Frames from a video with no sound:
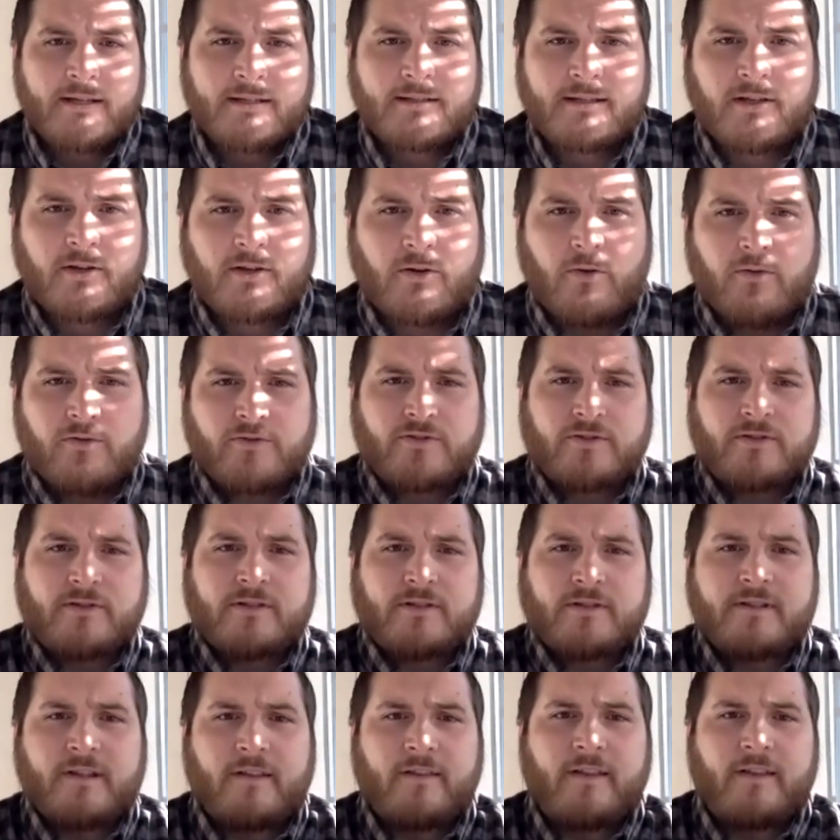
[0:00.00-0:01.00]
because the colds
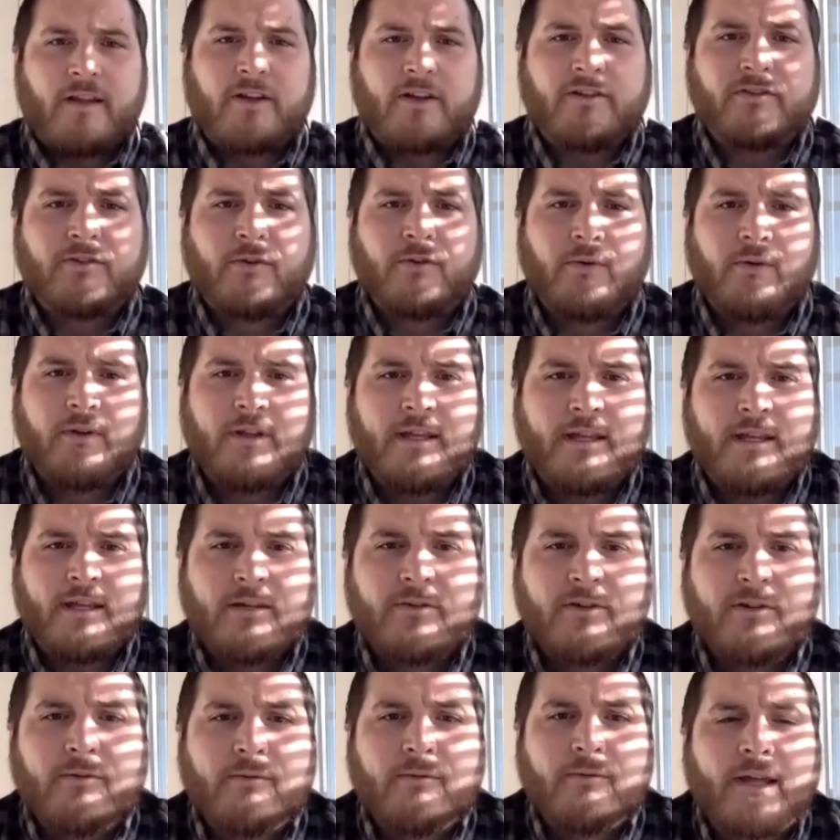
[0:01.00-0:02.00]
are the thing that could totally
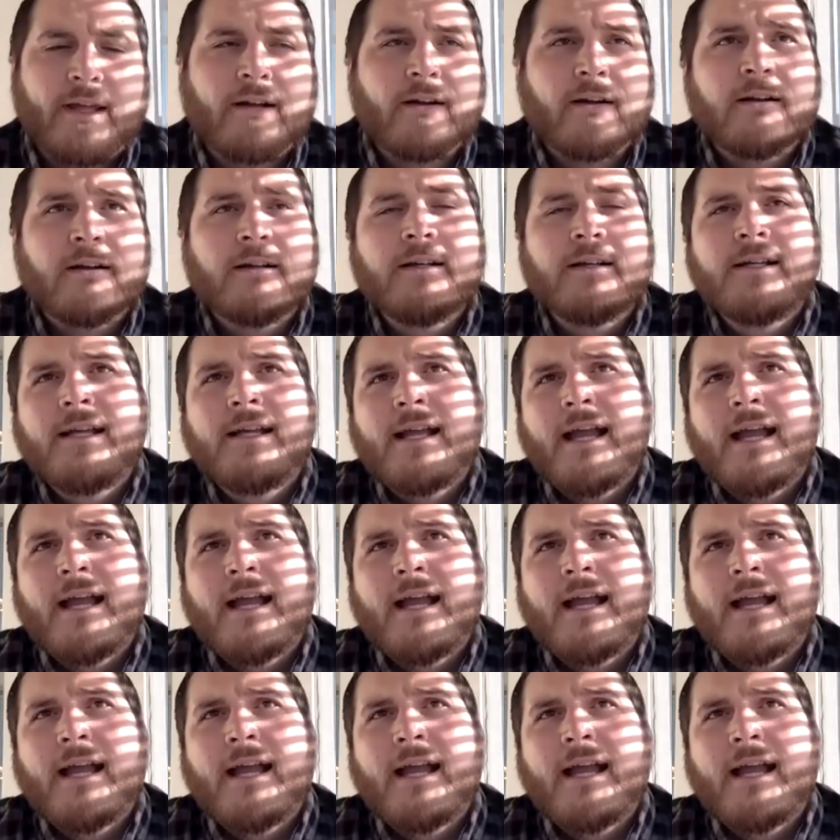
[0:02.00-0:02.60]
kill you later.